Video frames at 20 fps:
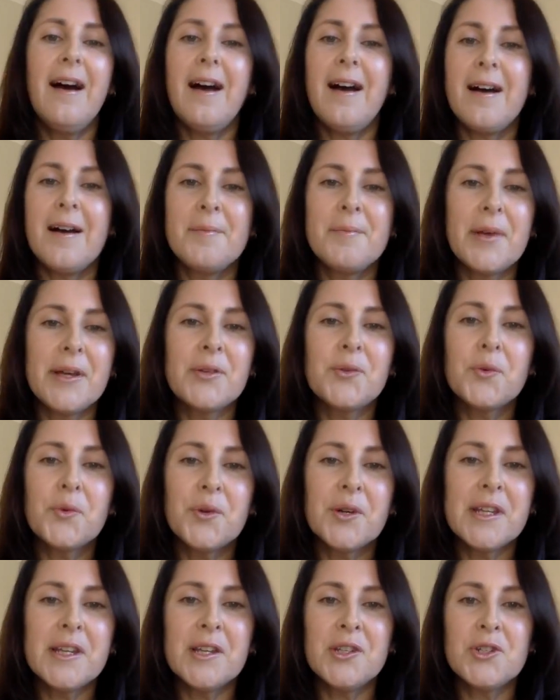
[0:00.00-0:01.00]
an
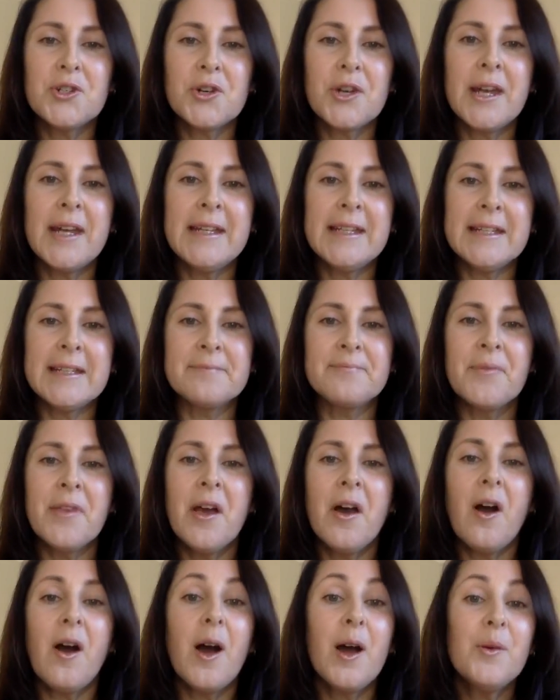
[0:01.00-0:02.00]
audio training?
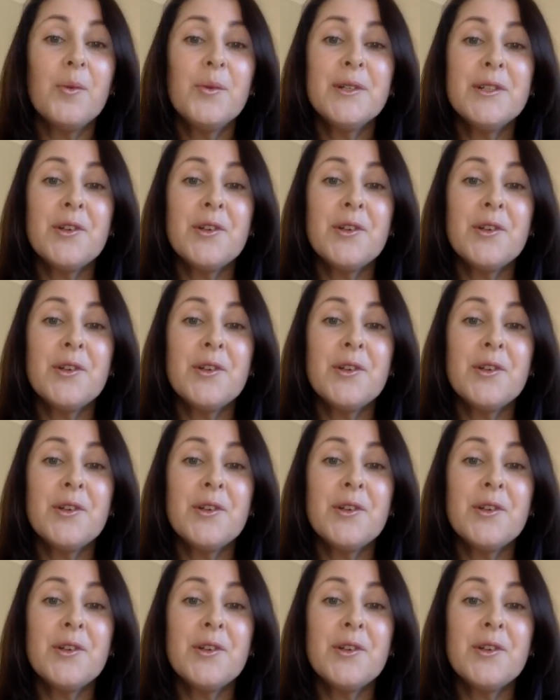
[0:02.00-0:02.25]
I would